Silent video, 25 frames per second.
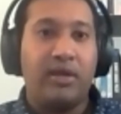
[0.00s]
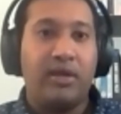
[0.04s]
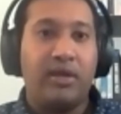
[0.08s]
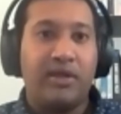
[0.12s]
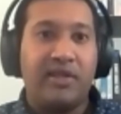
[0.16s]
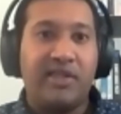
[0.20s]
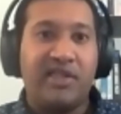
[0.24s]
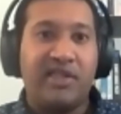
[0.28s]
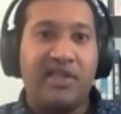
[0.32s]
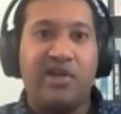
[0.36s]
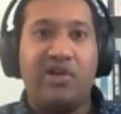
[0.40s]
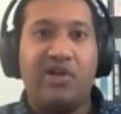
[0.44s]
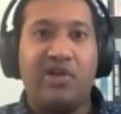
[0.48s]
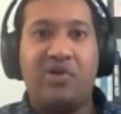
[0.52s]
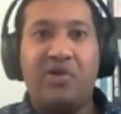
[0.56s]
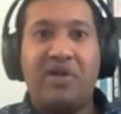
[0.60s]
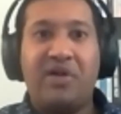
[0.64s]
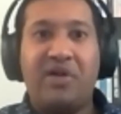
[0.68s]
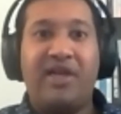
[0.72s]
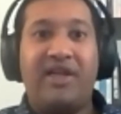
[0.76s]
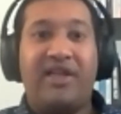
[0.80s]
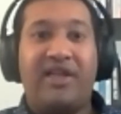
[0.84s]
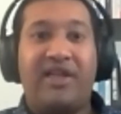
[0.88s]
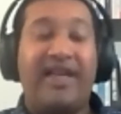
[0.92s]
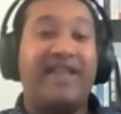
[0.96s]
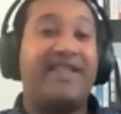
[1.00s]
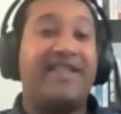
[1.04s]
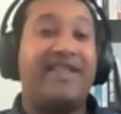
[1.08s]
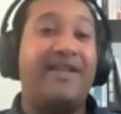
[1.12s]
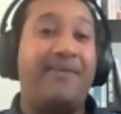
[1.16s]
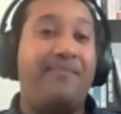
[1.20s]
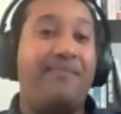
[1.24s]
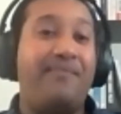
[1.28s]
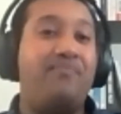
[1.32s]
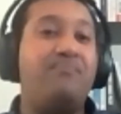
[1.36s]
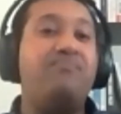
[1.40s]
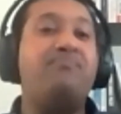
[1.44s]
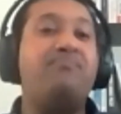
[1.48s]
So that's an
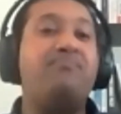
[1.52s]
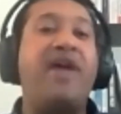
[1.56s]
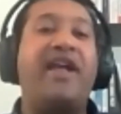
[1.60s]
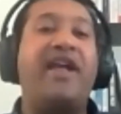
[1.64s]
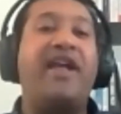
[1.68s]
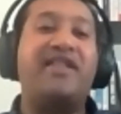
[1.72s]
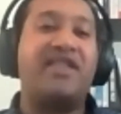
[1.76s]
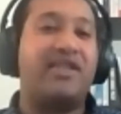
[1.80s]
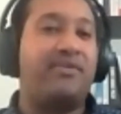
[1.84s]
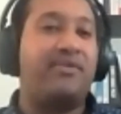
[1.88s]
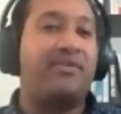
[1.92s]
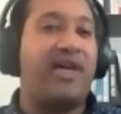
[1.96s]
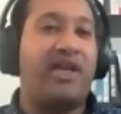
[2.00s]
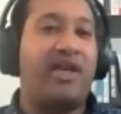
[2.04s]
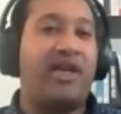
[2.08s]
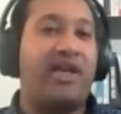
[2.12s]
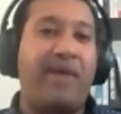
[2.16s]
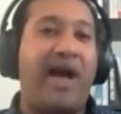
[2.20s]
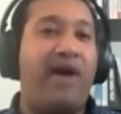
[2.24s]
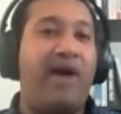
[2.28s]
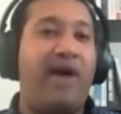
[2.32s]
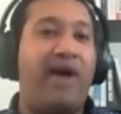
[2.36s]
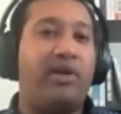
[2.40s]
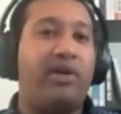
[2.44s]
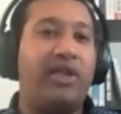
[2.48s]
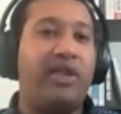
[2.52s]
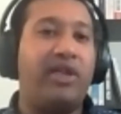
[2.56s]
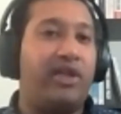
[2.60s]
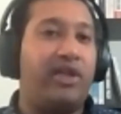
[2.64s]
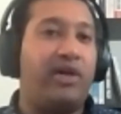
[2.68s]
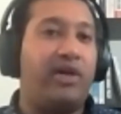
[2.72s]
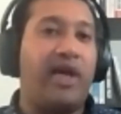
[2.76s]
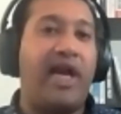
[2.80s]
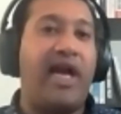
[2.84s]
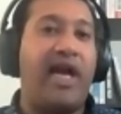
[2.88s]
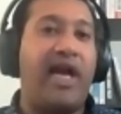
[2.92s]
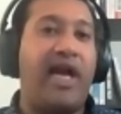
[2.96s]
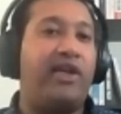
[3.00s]
immense amount of power that
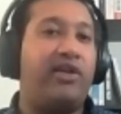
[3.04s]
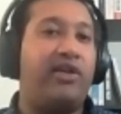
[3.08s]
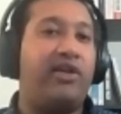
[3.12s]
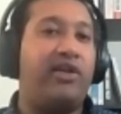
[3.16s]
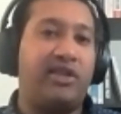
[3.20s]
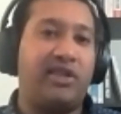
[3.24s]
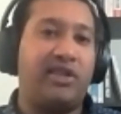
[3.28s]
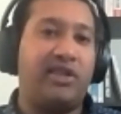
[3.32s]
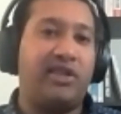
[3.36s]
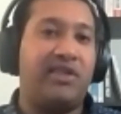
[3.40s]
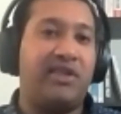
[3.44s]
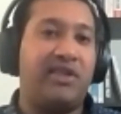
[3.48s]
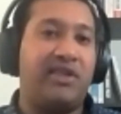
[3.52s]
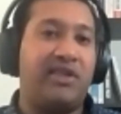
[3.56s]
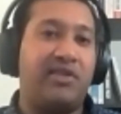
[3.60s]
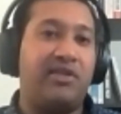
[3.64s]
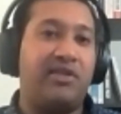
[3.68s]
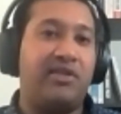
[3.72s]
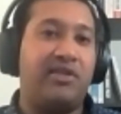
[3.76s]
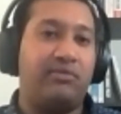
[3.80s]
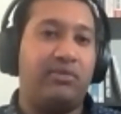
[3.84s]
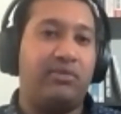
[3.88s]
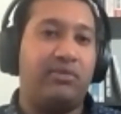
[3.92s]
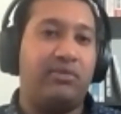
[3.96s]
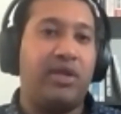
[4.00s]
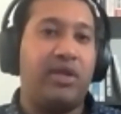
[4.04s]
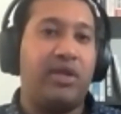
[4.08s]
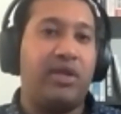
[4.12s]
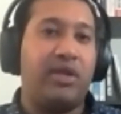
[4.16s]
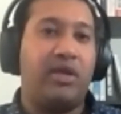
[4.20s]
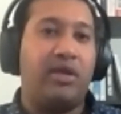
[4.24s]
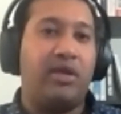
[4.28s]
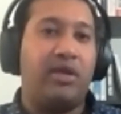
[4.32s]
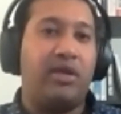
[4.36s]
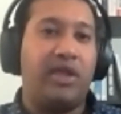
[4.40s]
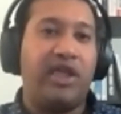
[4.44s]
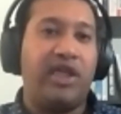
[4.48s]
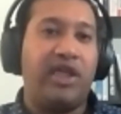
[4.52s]
you're adding onto the system,
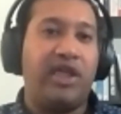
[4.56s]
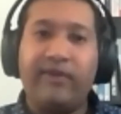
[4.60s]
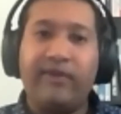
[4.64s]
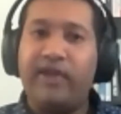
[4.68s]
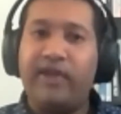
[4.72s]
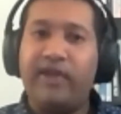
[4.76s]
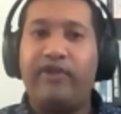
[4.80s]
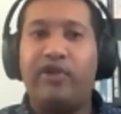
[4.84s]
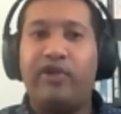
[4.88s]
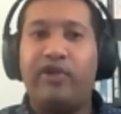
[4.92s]
even if